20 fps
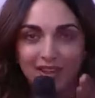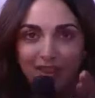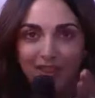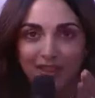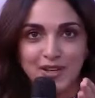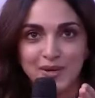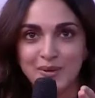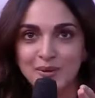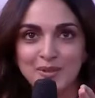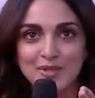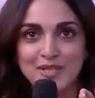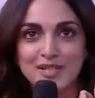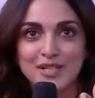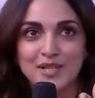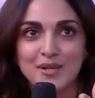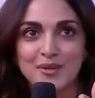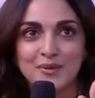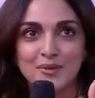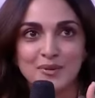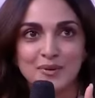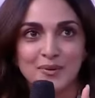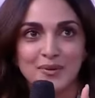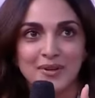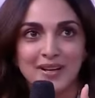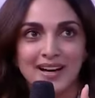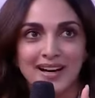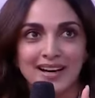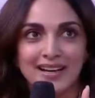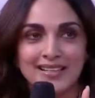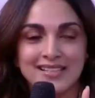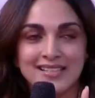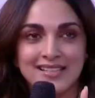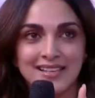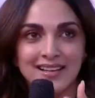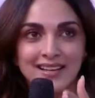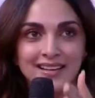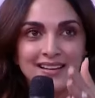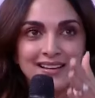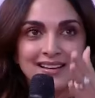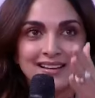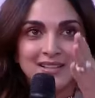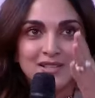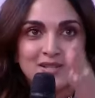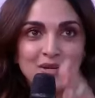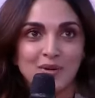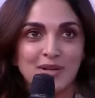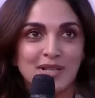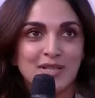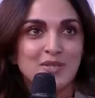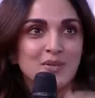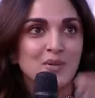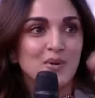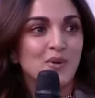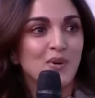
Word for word: They don't see you as so-and-so